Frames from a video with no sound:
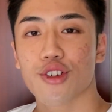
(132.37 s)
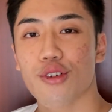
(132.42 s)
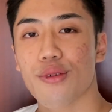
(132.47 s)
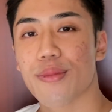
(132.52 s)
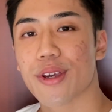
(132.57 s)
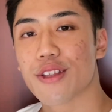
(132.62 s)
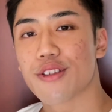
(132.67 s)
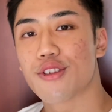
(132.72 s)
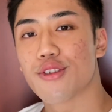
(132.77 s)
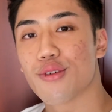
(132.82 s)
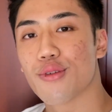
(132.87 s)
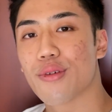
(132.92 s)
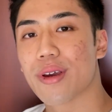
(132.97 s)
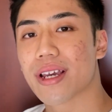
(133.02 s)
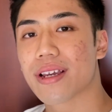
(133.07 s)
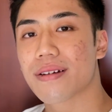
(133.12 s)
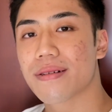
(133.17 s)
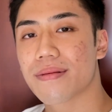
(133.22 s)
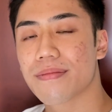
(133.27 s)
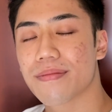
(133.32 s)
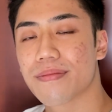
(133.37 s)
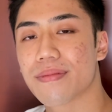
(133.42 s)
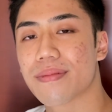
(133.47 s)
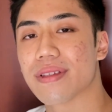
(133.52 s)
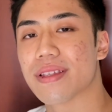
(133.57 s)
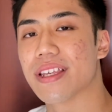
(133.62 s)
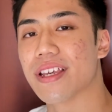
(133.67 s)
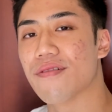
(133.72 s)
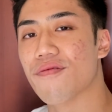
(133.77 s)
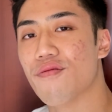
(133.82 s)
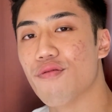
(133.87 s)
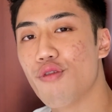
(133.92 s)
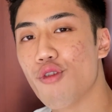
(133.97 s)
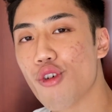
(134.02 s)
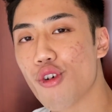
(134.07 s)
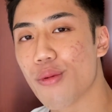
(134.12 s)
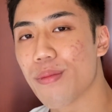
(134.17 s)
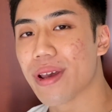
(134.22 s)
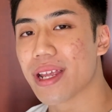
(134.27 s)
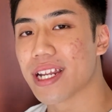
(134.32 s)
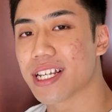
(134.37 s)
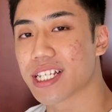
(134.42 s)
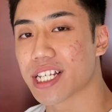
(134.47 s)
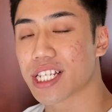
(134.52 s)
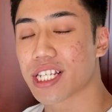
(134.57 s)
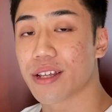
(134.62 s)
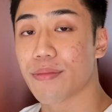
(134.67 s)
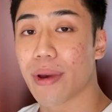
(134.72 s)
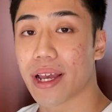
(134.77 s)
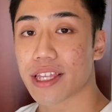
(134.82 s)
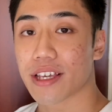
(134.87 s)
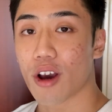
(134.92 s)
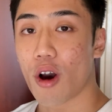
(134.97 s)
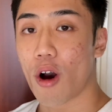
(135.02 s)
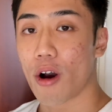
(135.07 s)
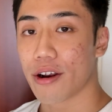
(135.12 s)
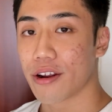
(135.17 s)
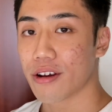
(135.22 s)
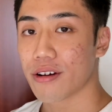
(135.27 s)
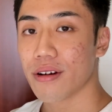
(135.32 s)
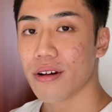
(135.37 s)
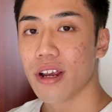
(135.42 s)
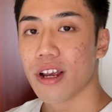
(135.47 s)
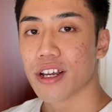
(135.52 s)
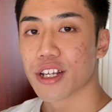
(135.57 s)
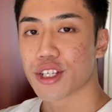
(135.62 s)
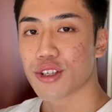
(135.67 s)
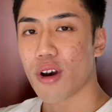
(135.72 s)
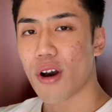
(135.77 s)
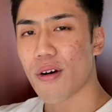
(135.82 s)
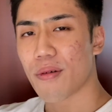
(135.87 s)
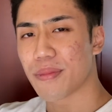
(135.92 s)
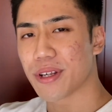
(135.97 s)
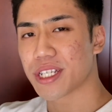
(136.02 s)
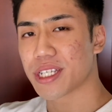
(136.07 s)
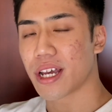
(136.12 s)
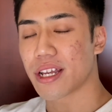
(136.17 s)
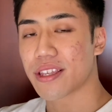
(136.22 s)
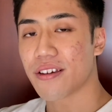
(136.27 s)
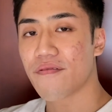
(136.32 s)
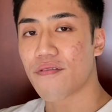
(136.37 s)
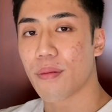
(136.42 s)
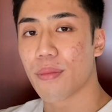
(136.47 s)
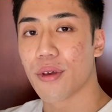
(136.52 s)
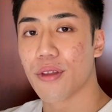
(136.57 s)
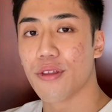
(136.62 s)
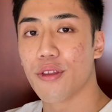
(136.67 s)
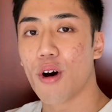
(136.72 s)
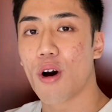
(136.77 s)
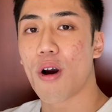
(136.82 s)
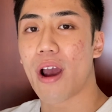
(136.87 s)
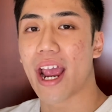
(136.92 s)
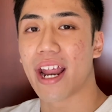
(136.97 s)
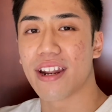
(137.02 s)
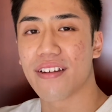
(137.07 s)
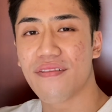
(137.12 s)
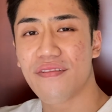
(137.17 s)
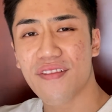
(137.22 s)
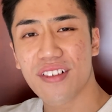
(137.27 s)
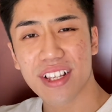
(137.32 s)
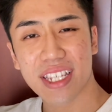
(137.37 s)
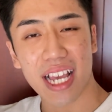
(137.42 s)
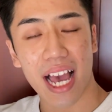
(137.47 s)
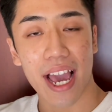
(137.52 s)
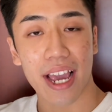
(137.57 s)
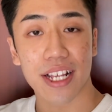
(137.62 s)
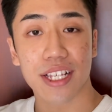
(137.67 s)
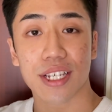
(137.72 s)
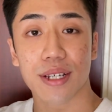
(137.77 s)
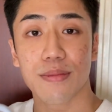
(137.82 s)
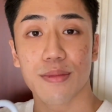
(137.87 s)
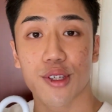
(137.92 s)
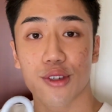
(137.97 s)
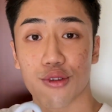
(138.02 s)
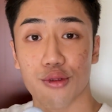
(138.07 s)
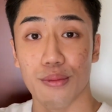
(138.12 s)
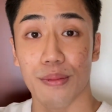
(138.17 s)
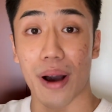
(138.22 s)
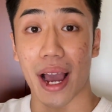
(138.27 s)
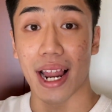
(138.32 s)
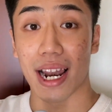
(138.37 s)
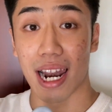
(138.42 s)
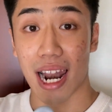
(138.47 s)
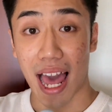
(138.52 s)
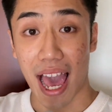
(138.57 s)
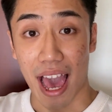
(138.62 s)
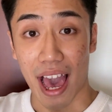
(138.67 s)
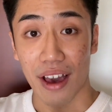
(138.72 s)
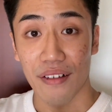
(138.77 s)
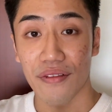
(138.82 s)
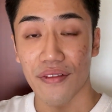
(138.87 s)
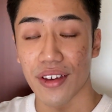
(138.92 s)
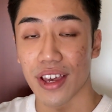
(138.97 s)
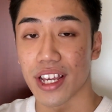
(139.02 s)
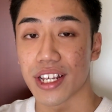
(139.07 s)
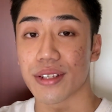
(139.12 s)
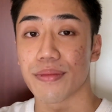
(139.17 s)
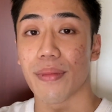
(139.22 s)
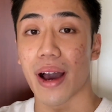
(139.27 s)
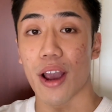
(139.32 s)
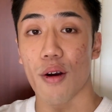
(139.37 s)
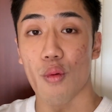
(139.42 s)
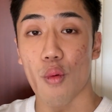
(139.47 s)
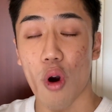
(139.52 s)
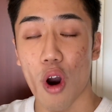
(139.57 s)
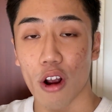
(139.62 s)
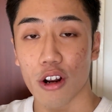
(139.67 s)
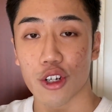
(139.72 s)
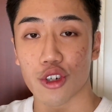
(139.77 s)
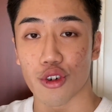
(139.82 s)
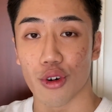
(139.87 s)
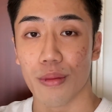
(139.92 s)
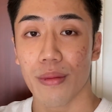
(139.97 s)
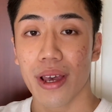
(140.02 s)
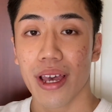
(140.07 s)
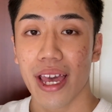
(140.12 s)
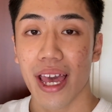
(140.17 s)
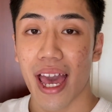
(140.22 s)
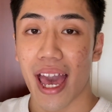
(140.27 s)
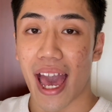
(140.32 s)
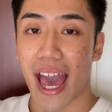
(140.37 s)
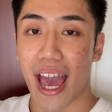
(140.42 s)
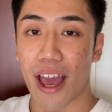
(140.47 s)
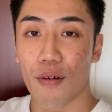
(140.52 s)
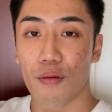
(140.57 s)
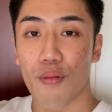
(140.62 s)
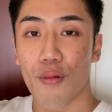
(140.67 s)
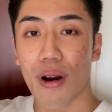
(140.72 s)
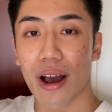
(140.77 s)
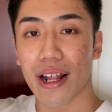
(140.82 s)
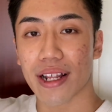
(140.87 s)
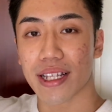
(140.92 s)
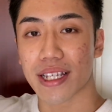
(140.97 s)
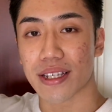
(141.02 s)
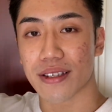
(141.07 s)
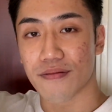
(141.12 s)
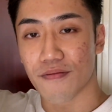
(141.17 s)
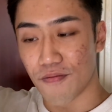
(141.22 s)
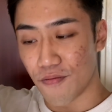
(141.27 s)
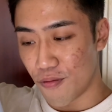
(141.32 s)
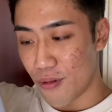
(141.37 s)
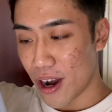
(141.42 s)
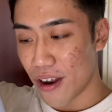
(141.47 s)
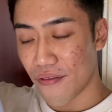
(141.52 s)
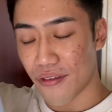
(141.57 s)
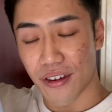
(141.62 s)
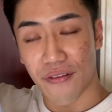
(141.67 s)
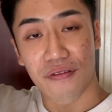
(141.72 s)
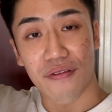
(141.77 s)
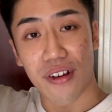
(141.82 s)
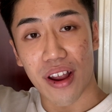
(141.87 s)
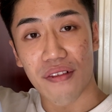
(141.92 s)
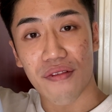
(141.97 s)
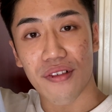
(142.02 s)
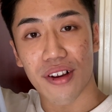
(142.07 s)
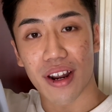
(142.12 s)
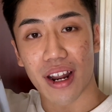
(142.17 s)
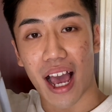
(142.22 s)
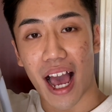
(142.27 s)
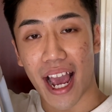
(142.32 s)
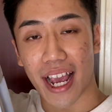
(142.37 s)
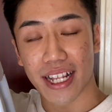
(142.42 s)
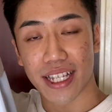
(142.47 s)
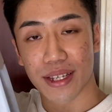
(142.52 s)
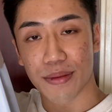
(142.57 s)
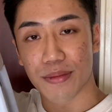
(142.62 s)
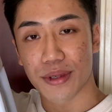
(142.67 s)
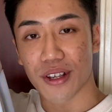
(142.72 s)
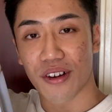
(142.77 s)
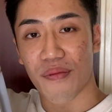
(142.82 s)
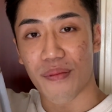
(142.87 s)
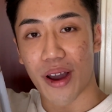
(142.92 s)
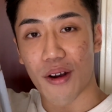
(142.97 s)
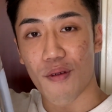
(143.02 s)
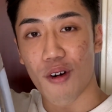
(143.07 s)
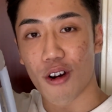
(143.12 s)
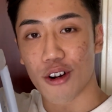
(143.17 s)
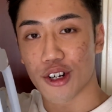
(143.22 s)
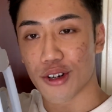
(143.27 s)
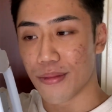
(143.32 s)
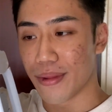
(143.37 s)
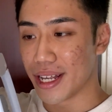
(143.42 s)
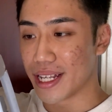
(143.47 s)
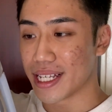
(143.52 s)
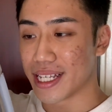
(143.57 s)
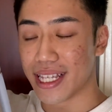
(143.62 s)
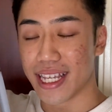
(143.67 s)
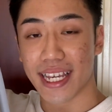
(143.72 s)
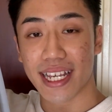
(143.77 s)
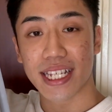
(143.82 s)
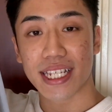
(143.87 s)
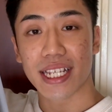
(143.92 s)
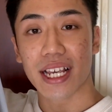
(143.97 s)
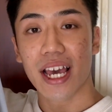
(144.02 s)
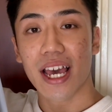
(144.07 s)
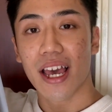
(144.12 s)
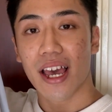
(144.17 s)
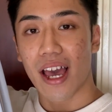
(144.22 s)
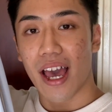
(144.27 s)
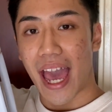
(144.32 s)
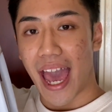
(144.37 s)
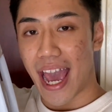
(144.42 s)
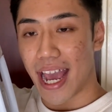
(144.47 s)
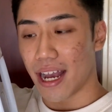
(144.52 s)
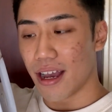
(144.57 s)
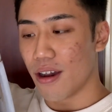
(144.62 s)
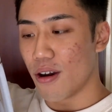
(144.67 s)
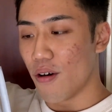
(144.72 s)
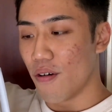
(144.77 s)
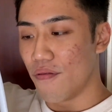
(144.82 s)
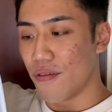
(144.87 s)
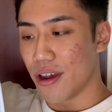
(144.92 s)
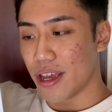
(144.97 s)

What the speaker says: we'll be doing the room in a systematic order. So I'll be starting from the door, and the first item to my left is my wardrobe. And what's one of the favorite items of my wardrobe is this hanger over